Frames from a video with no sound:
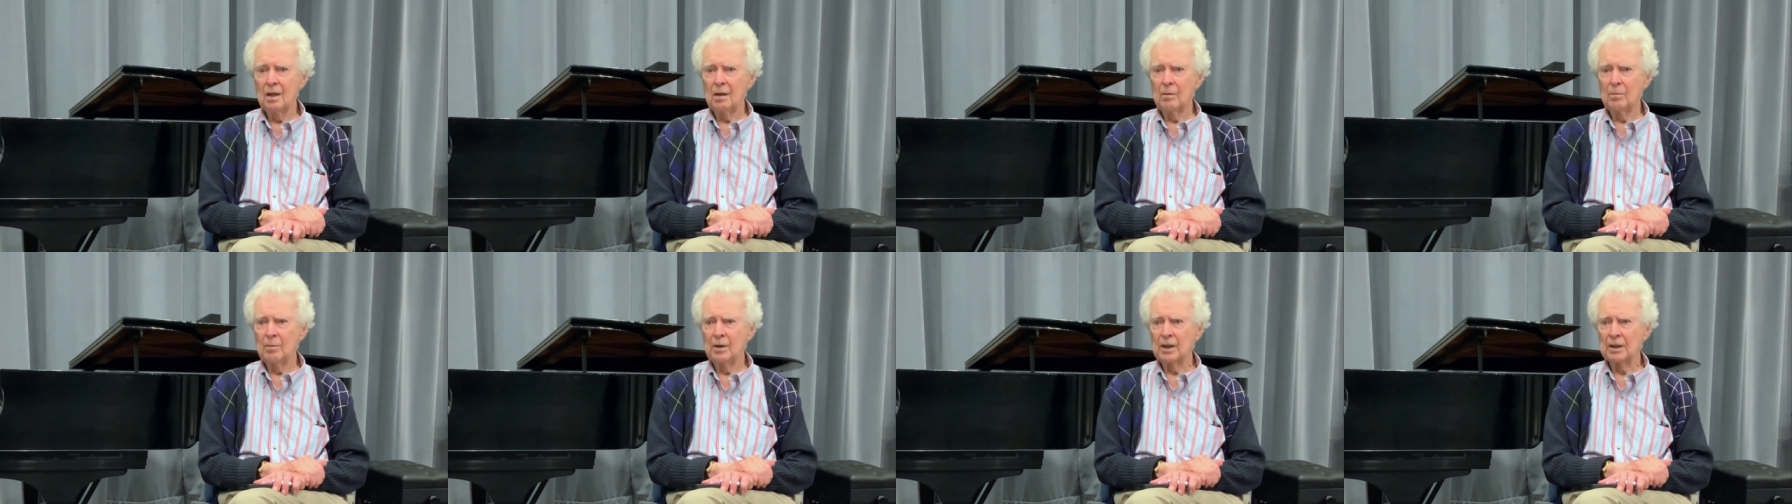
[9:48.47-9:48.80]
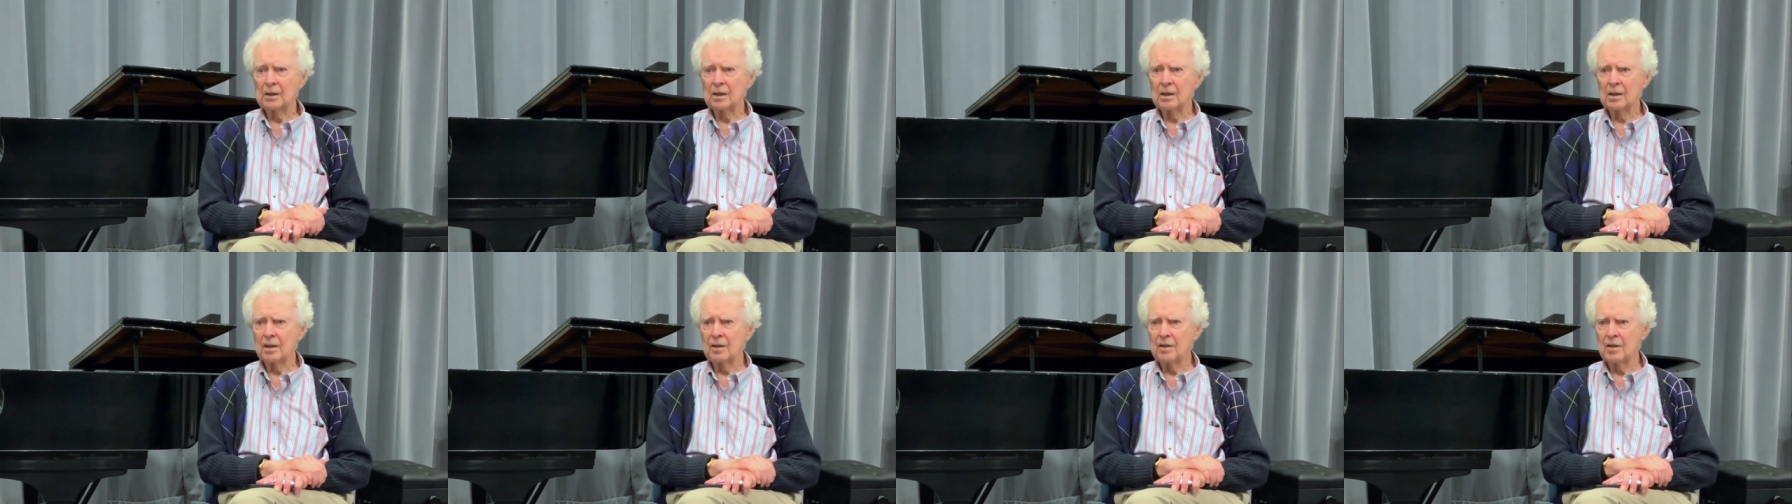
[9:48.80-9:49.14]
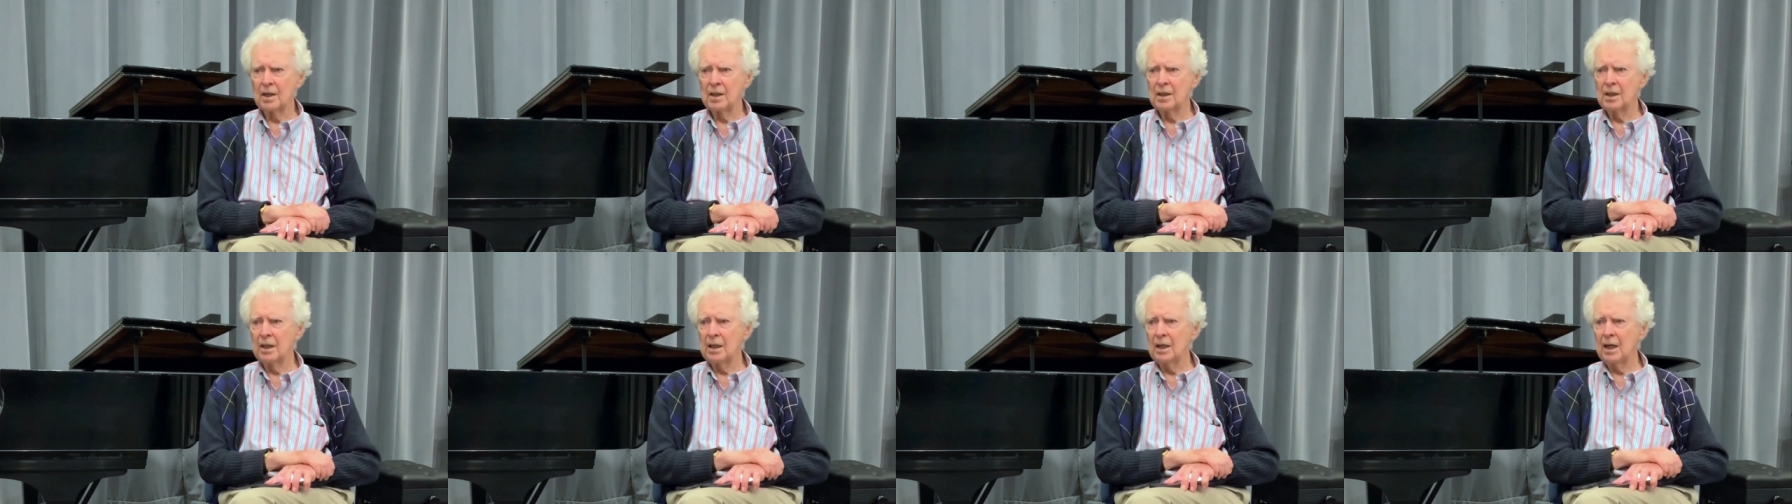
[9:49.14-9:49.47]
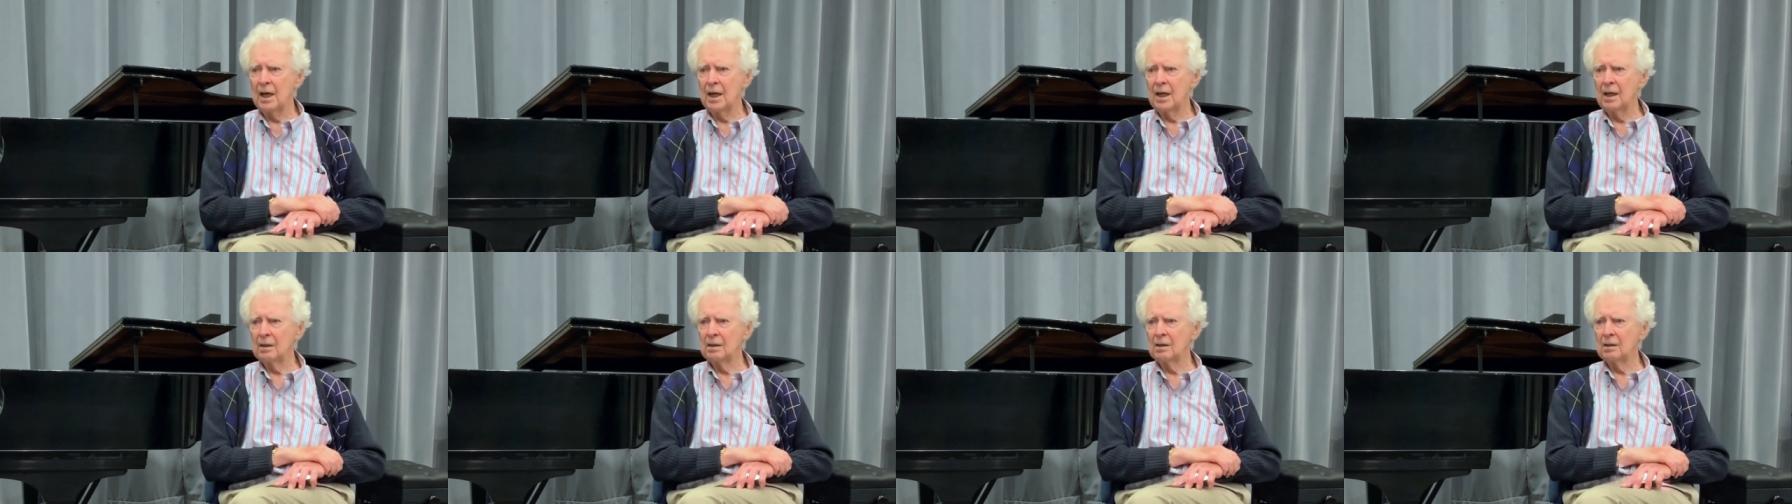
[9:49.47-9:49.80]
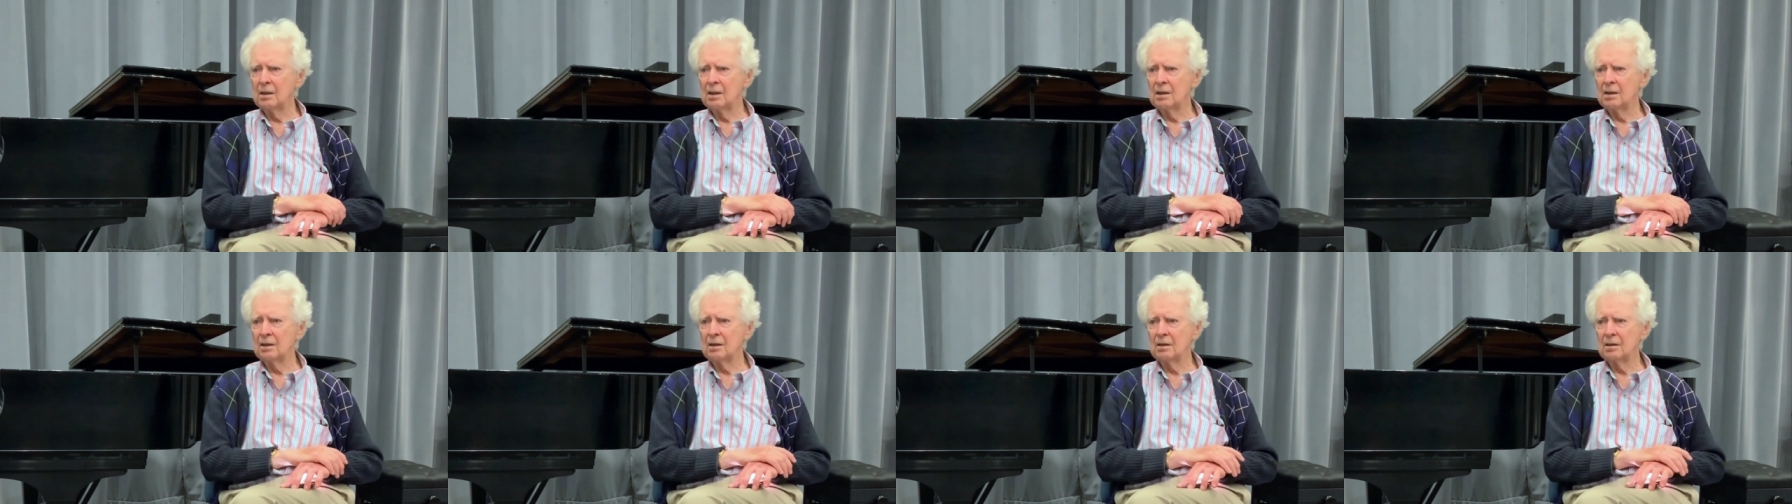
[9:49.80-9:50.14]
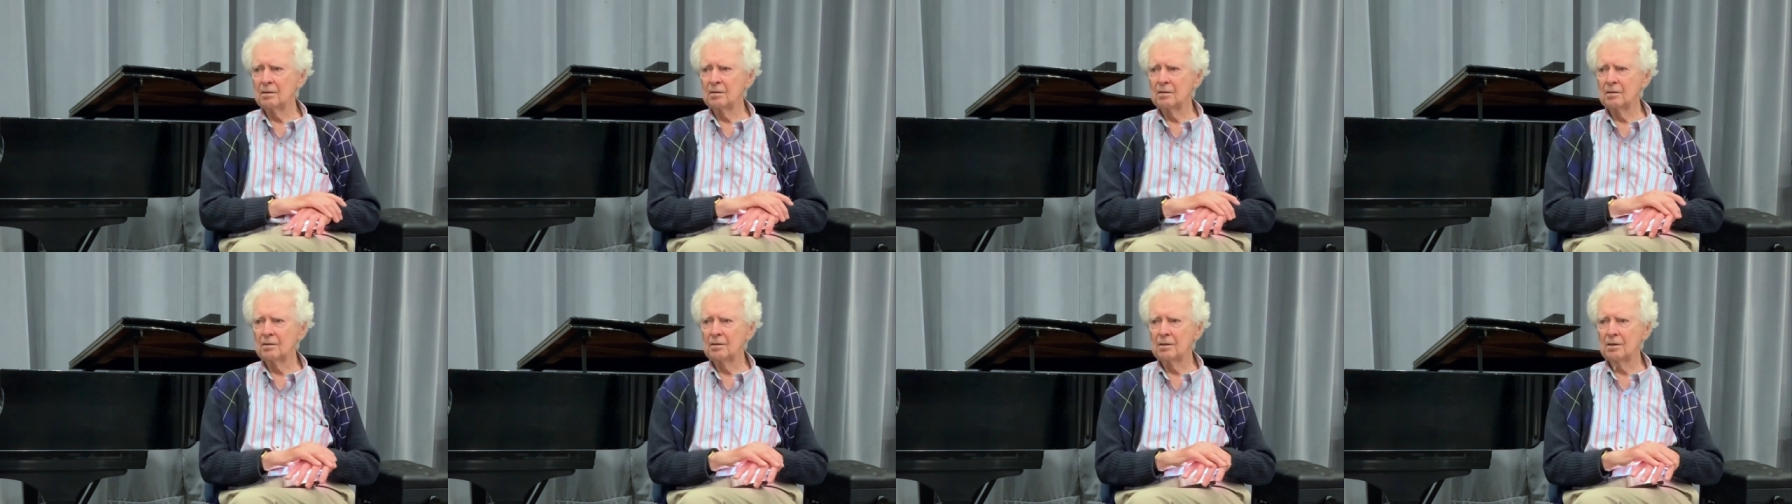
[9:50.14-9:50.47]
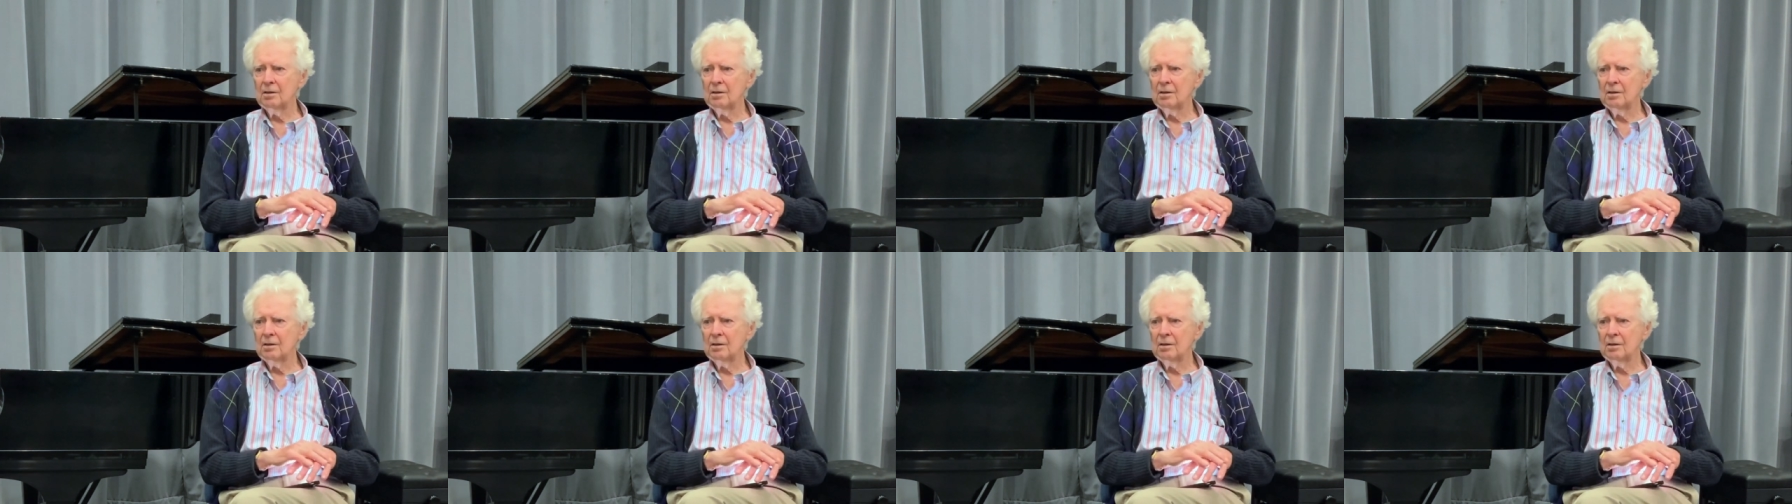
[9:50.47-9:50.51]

But then he had a